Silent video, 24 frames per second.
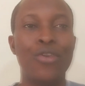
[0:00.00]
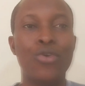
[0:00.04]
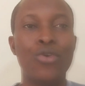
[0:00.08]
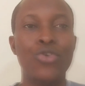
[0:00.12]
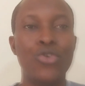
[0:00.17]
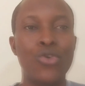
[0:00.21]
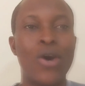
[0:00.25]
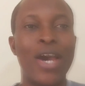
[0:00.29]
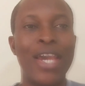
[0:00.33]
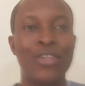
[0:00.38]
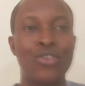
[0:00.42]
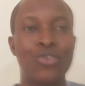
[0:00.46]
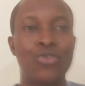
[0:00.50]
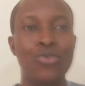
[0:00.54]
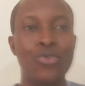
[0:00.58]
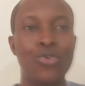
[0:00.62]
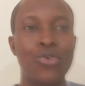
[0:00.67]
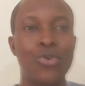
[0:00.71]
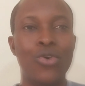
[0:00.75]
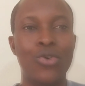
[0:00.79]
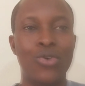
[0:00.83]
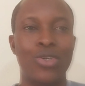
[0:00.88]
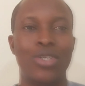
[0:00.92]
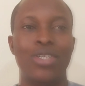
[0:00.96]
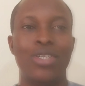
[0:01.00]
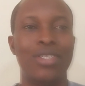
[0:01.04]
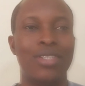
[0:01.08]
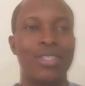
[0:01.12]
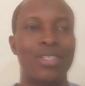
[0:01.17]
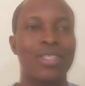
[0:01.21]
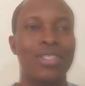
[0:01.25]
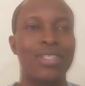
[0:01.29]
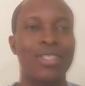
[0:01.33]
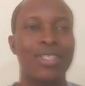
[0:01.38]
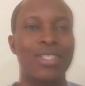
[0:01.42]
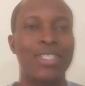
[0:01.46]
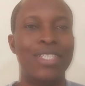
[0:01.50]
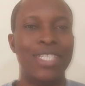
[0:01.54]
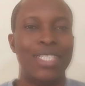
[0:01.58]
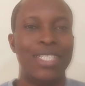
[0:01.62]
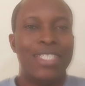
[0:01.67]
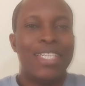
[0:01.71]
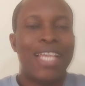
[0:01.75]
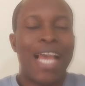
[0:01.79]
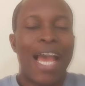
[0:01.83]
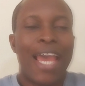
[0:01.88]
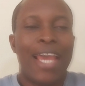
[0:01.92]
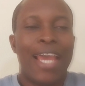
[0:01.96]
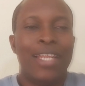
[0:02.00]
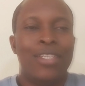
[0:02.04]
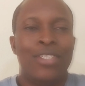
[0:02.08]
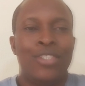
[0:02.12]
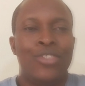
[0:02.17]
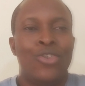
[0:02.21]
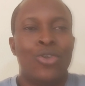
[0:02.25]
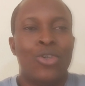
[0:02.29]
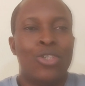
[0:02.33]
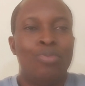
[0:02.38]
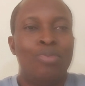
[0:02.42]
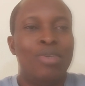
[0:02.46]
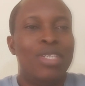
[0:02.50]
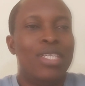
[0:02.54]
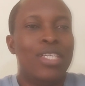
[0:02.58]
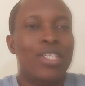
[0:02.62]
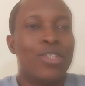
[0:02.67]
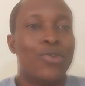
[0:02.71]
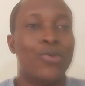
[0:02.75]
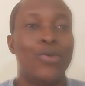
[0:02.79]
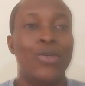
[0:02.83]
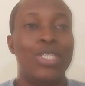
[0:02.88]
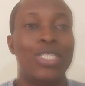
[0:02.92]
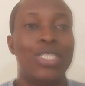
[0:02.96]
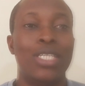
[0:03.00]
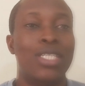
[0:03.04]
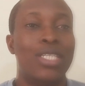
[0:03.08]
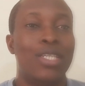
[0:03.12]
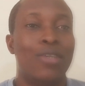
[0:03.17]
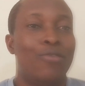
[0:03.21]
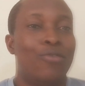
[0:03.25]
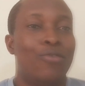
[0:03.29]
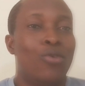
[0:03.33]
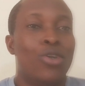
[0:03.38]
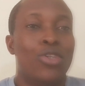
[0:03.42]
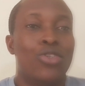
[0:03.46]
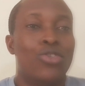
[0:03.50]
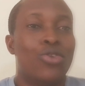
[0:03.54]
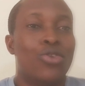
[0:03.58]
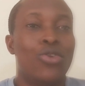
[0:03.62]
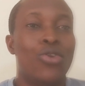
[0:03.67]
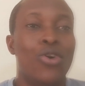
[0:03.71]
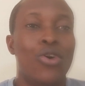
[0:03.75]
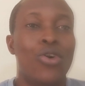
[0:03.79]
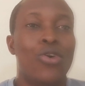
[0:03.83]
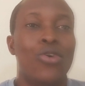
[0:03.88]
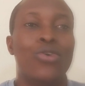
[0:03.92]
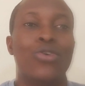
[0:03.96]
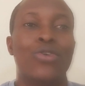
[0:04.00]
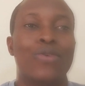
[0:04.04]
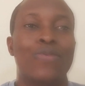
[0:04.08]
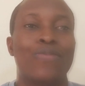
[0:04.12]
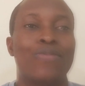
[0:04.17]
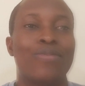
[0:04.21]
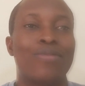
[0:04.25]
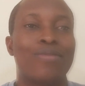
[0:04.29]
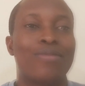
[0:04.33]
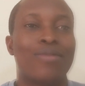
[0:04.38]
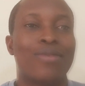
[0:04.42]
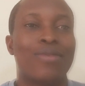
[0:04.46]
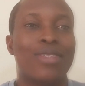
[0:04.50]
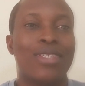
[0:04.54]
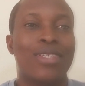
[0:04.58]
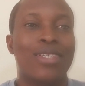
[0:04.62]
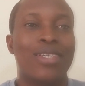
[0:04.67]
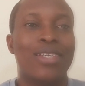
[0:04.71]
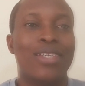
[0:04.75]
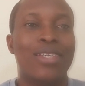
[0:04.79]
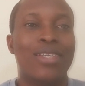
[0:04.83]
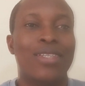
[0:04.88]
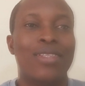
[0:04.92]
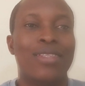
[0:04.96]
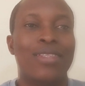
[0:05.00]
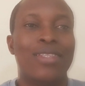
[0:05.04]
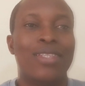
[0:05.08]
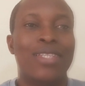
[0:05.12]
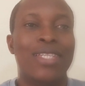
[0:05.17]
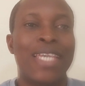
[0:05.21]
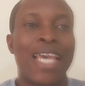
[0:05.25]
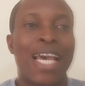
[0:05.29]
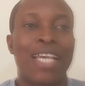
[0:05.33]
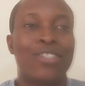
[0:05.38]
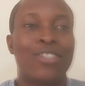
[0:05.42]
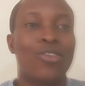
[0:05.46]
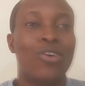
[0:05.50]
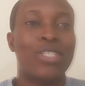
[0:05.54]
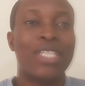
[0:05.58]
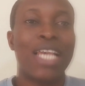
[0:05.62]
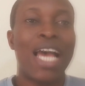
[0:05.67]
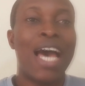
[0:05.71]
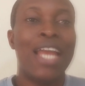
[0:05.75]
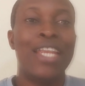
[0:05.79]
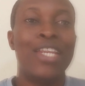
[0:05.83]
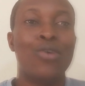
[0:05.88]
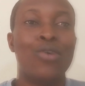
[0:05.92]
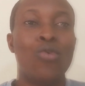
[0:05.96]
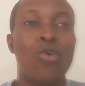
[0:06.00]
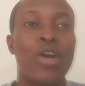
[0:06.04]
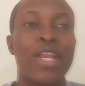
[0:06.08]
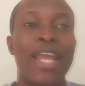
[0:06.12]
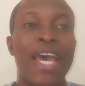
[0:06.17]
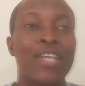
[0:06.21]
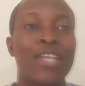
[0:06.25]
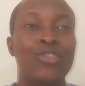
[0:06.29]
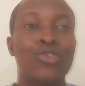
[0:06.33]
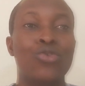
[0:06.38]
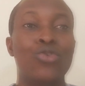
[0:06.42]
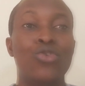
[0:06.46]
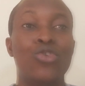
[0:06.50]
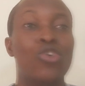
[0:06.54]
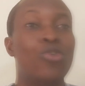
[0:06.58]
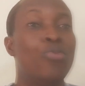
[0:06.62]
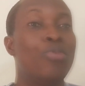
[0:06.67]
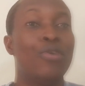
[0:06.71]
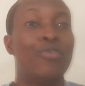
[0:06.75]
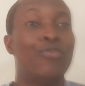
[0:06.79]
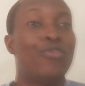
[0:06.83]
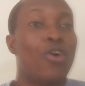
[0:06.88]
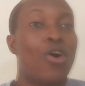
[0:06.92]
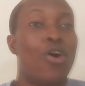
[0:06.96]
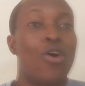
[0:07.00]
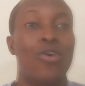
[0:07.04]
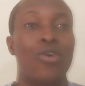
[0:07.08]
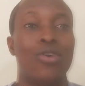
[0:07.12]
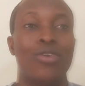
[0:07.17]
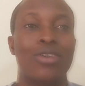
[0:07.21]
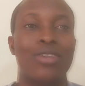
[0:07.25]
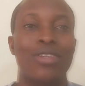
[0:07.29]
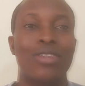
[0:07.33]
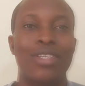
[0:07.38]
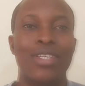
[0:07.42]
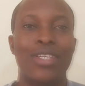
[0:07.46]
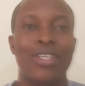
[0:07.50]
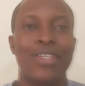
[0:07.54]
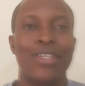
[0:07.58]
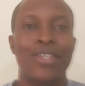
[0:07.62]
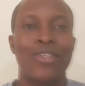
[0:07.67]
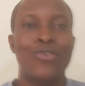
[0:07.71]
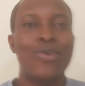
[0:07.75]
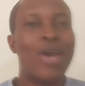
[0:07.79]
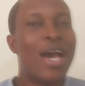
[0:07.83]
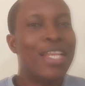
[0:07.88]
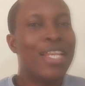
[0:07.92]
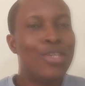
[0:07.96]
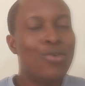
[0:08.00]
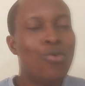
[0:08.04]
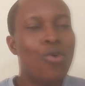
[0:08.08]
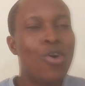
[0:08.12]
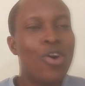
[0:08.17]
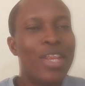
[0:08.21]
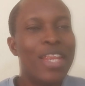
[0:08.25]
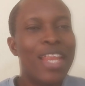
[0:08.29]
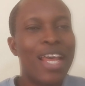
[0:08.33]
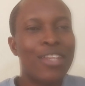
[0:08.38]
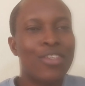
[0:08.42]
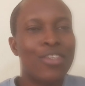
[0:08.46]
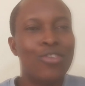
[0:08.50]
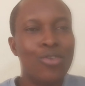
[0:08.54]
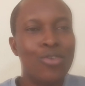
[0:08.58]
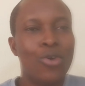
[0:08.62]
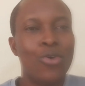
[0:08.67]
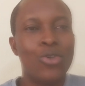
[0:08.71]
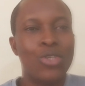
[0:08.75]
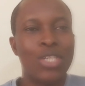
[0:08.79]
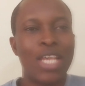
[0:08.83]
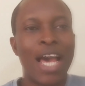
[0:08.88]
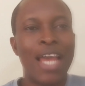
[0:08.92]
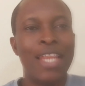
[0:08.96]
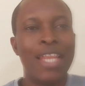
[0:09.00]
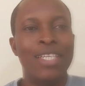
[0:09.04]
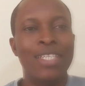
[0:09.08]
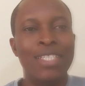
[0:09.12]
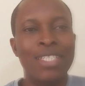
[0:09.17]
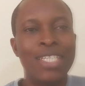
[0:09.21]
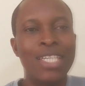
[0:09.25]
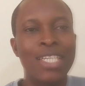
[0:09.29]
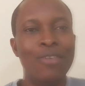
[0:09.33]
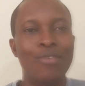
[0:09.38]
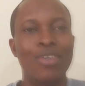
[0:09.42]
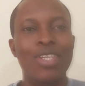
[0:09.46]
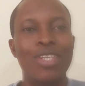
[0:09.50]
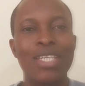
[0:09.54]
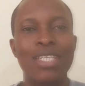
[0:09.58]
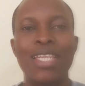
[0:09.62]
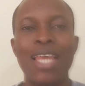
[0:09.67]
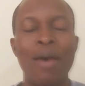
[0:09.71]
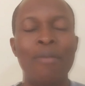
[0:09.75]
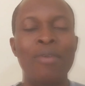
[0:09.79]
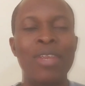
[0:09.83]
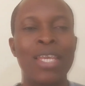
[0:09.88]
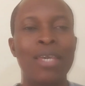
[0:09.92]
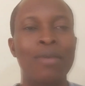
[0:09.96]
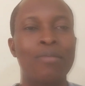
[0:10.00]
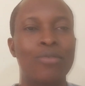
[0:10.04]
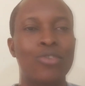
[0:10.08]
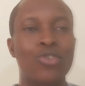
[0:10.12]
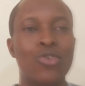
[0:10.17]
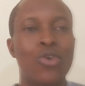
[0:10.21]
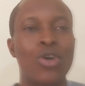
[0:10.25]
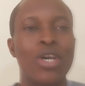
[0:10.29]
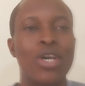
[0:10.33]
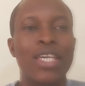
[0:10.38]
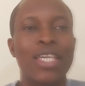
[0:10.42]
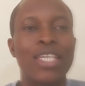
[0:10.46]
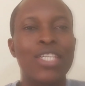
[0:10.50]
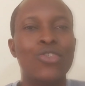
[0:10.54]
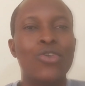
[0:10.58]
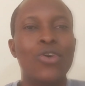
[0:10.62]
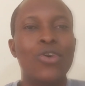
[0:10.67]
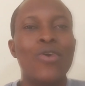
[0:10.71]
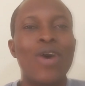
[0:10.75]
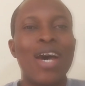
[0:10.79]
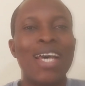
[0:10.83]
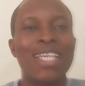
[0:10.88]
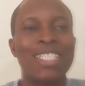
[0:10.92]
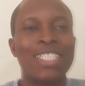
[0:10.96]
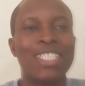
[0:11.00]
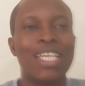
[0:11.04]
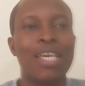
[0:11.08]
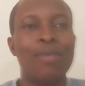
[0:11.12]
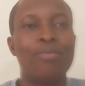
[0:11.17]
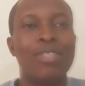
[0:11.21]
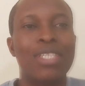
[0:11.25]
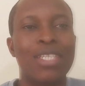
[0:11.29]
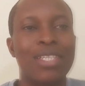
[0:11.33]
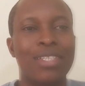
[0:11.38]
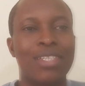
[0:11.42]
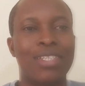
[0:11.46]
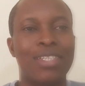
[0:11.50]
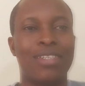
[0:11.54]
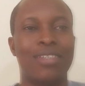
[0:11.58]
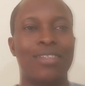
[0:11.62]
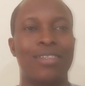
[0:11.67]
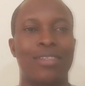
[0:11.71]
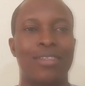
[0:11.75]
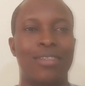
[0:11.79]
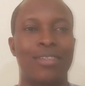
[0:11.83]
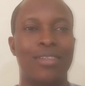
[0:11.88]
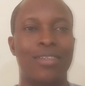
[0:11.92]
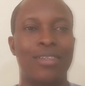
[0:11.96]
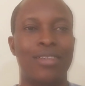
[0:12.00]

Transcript: you are too. This guy is just being inquisitive, wants to know. He has not heard the word I too know before. You are the one that knows and is giving it that name. So he's going to accept it